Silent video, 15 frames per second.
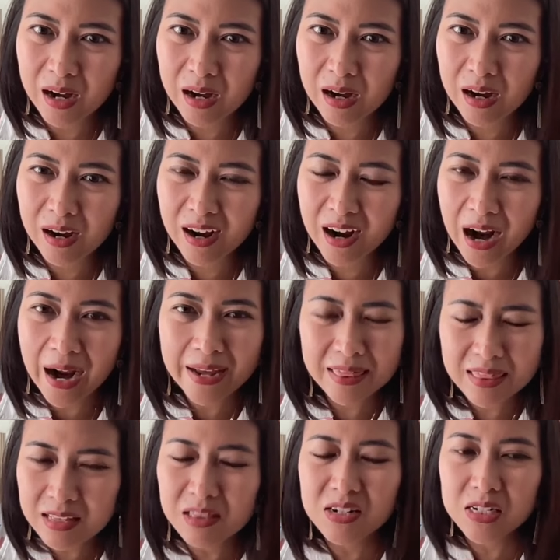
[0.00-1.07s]

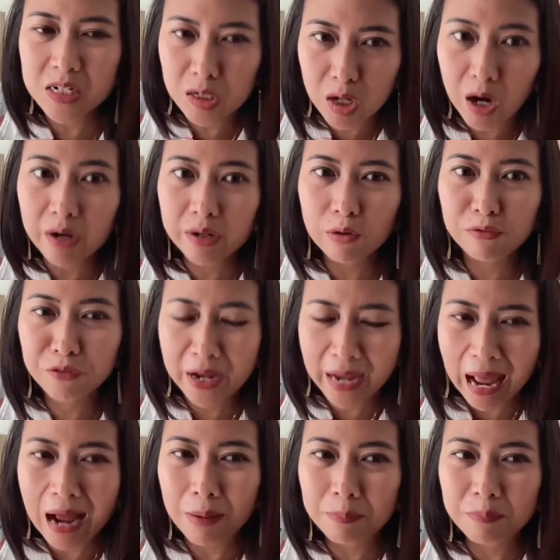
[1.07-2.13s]
I think there's a lot
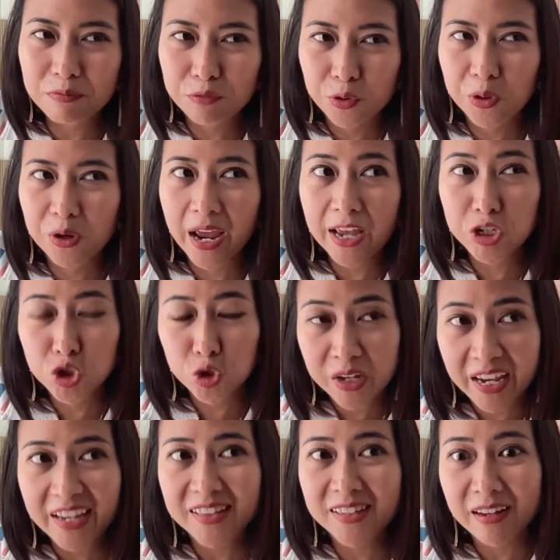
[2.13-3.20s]
of gap for
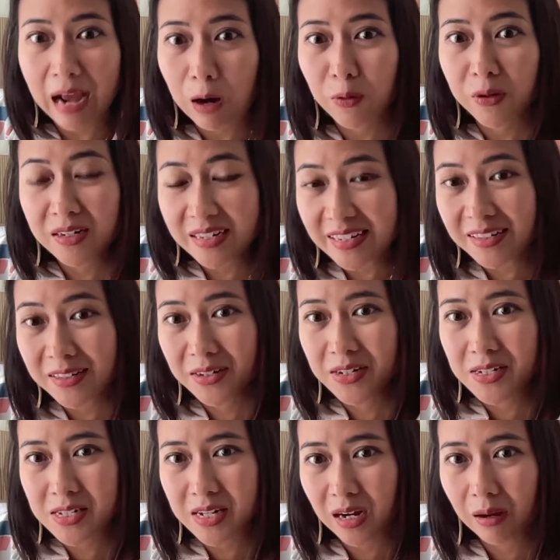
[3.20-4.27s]
educating our
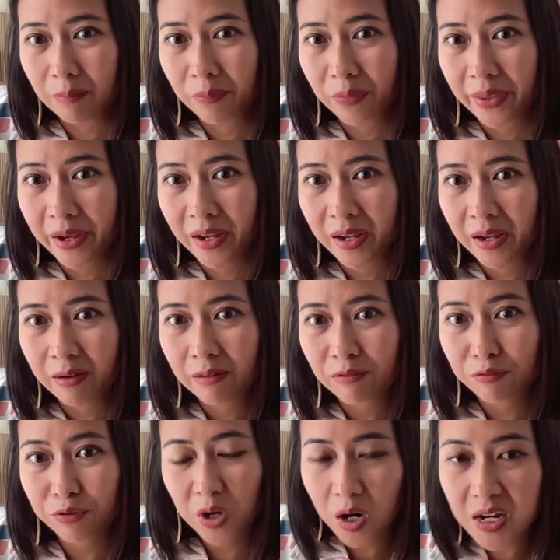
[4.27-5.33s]
leaders.
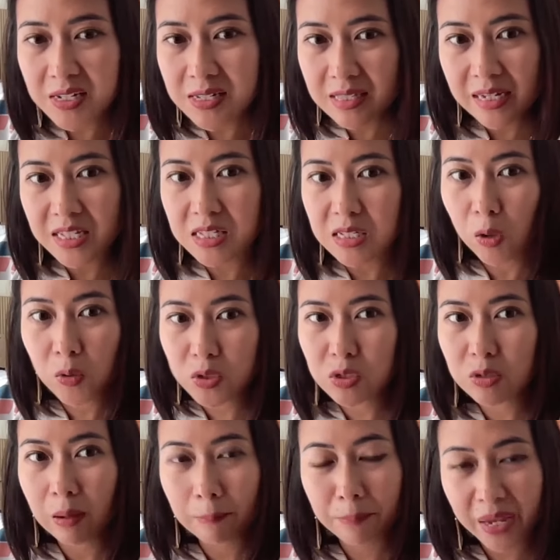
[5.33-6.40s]
For us, that's
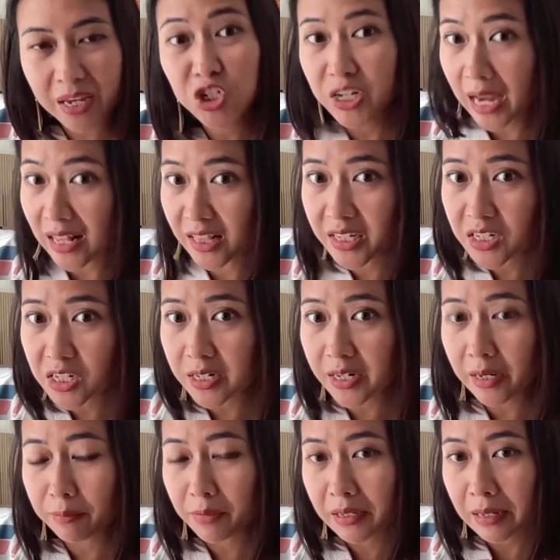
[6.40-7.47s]
also a big
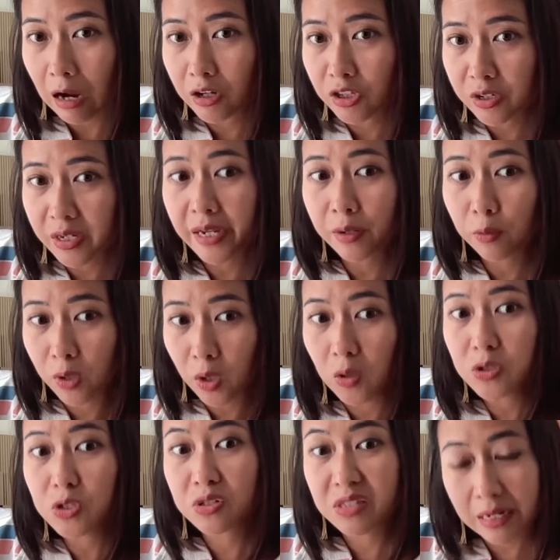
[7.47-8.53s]
challenge that I'm encountering, and
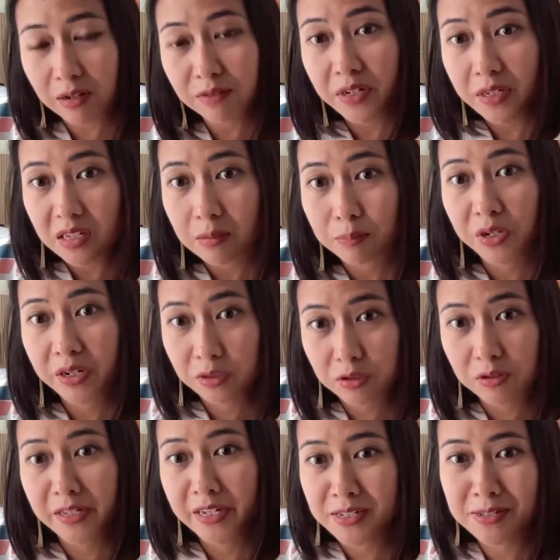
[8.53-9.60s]
we're also delving deeper
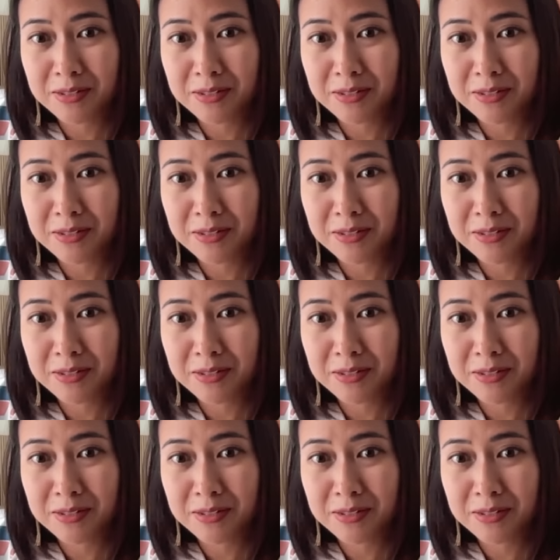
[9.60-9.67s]
into